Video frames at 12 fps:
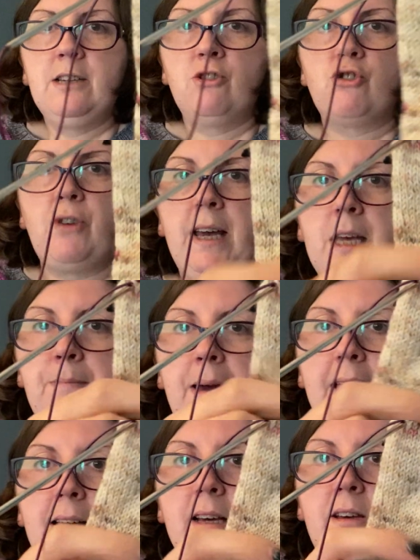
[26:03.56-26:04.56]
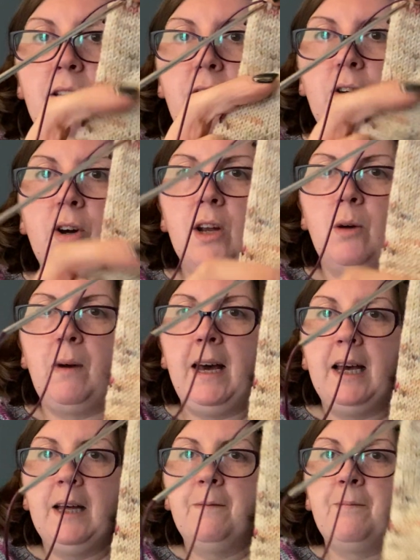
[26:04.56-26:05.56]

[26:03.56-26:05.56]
and Tray Bake colourway.